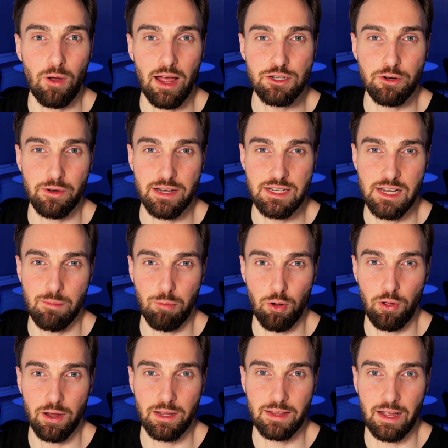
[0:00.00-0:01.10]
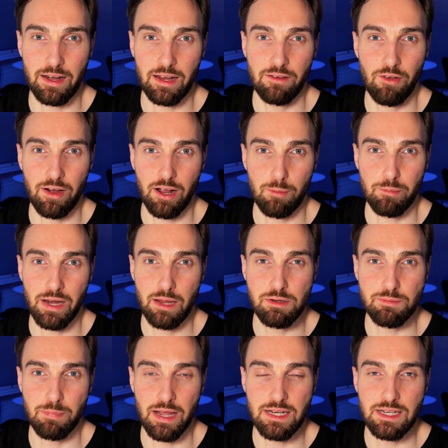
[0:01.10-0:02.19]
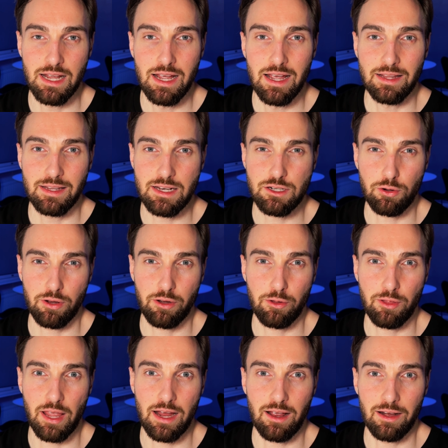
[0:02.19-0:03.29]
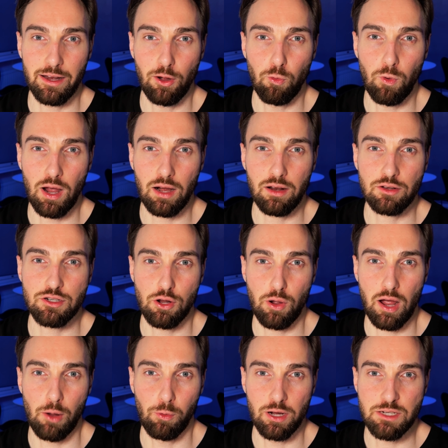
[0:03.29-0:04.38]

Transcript: Azure is deploying that Event Hub namespace. This is going to take a little while, so I will